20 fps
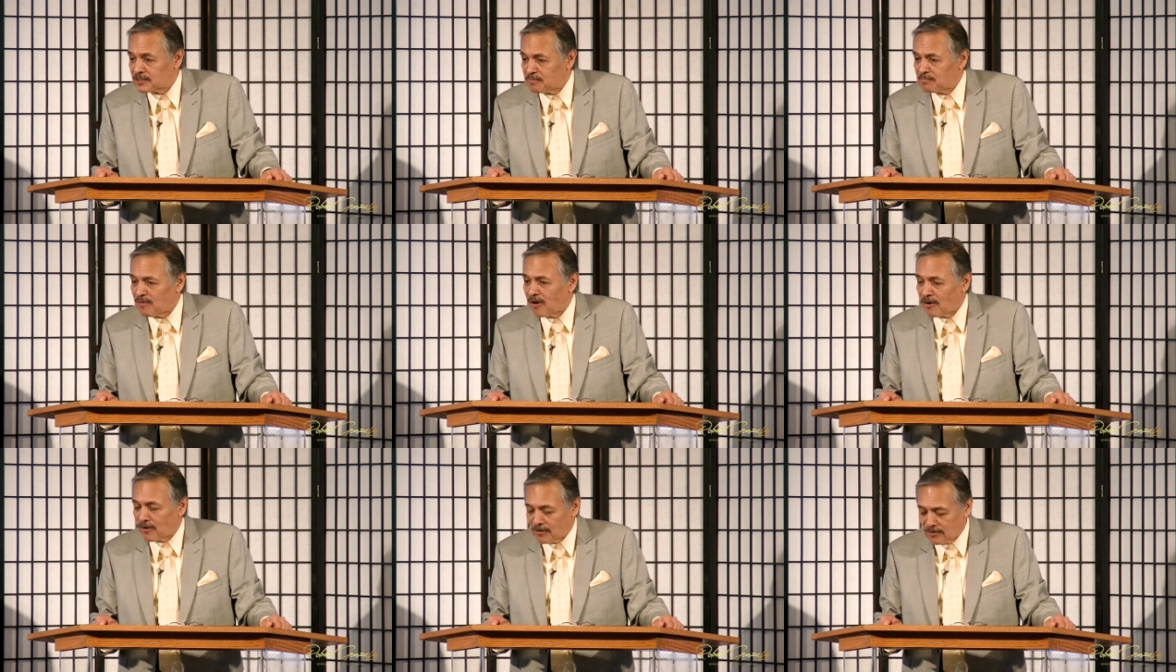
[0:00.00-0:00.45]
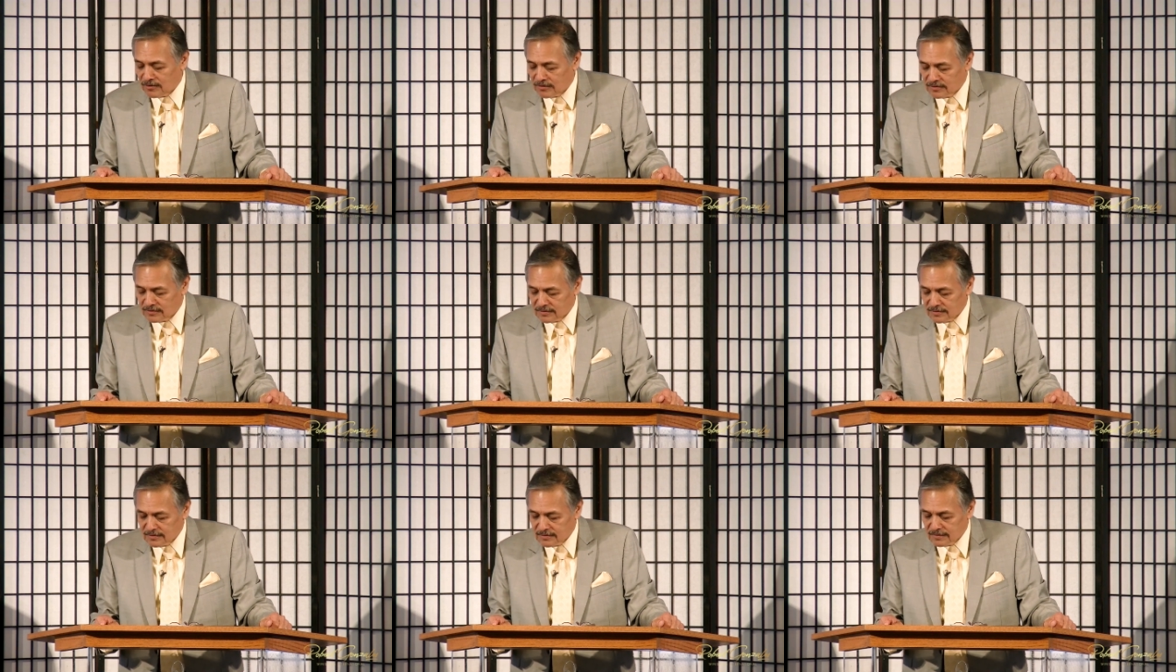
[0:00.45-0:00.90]
tomorrow,
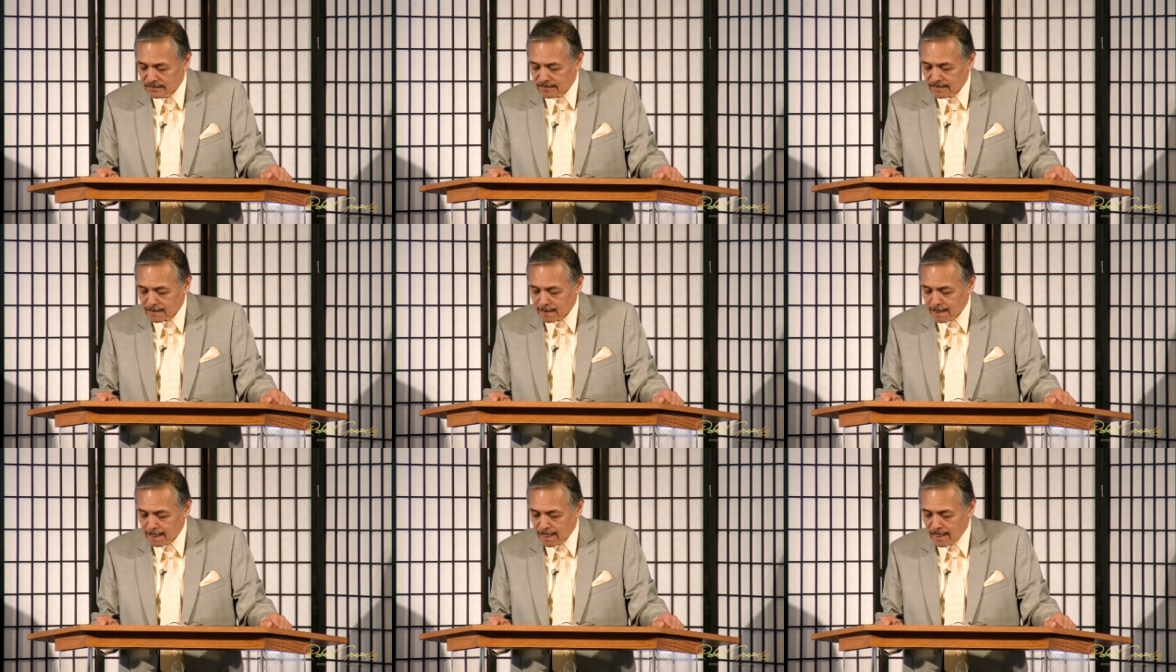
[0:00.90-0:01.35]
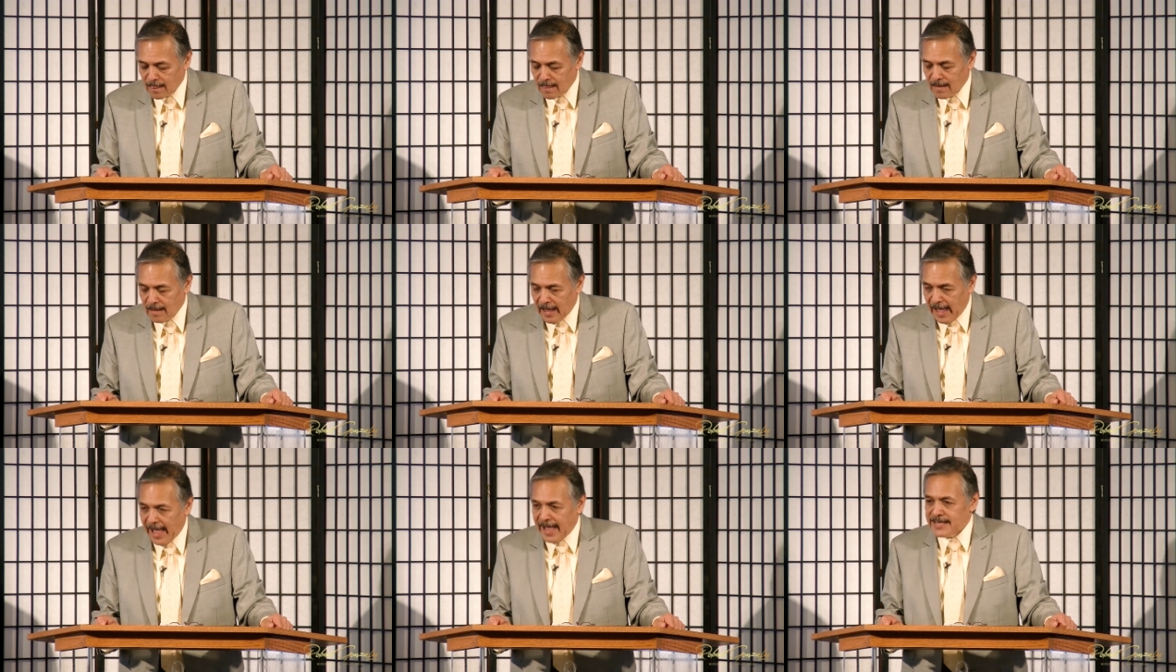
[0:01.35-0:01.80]

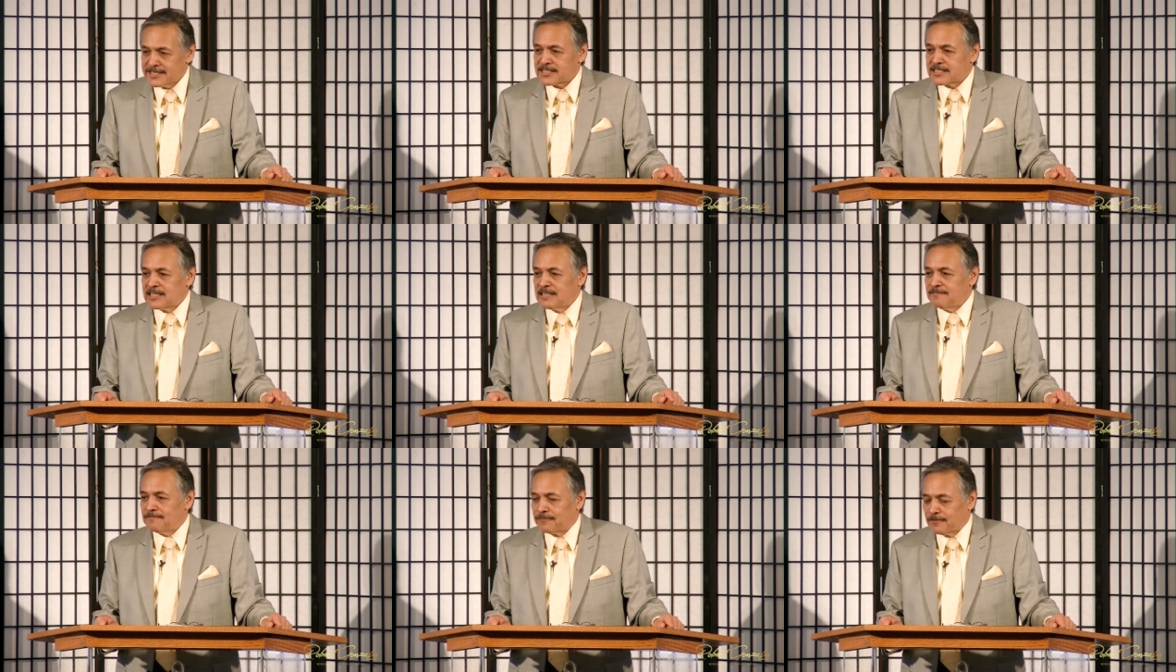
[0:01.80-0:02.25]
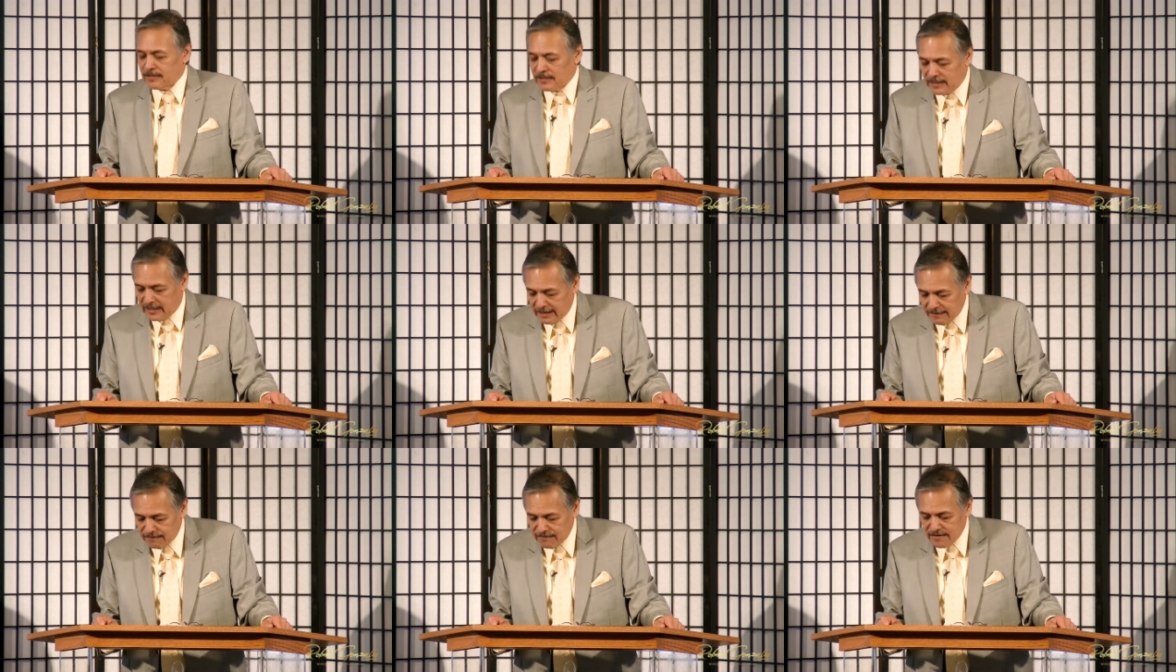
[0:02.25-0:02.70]
asking
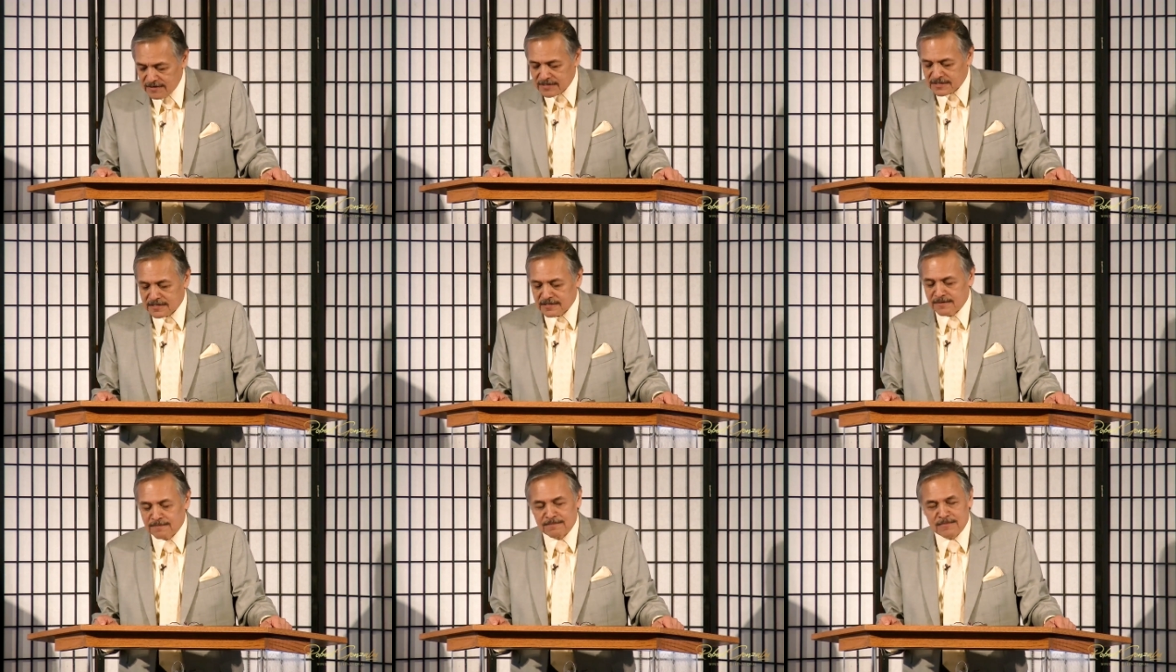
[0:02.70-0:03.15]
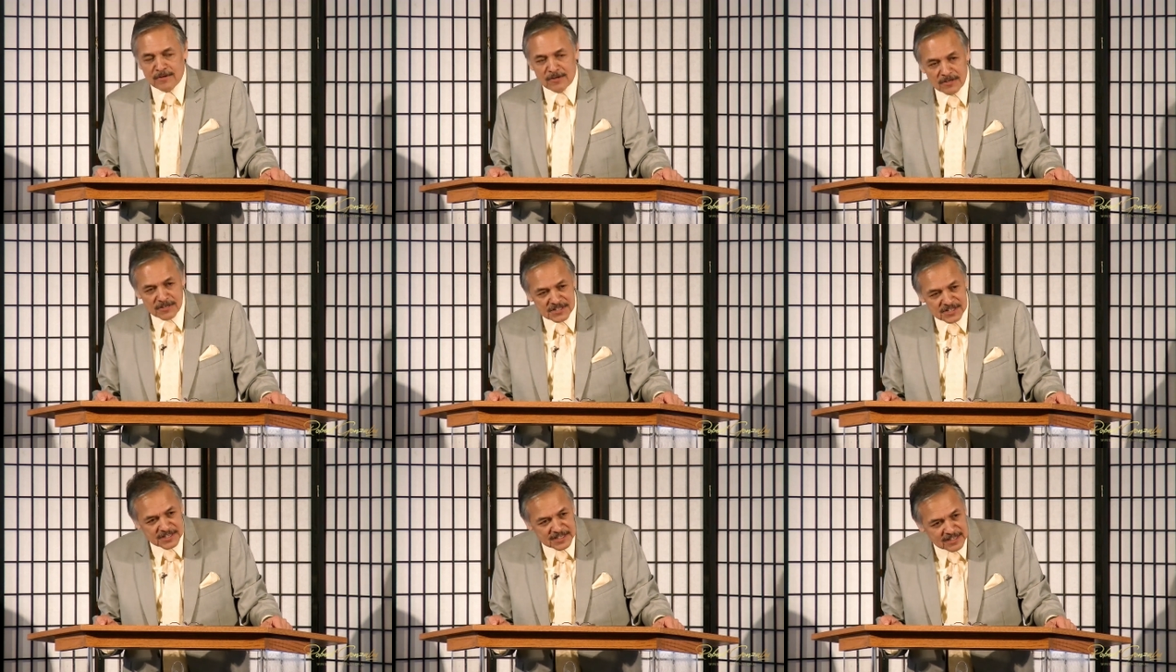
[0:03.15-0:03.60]
forgiveness and
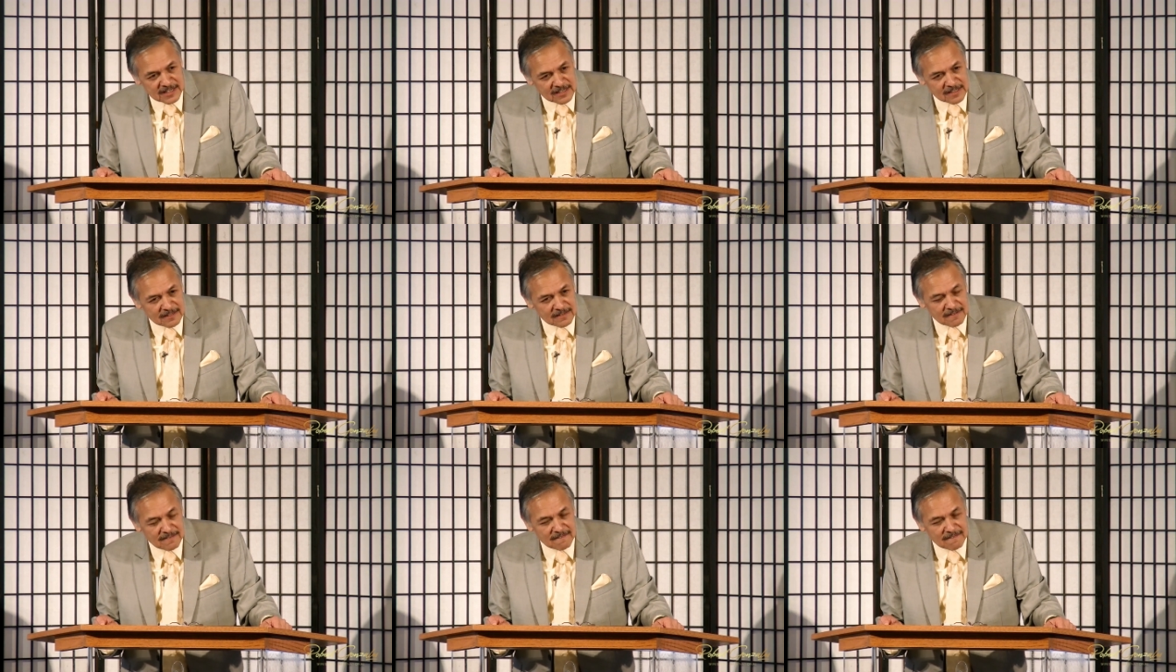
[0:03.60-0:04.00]
mercy.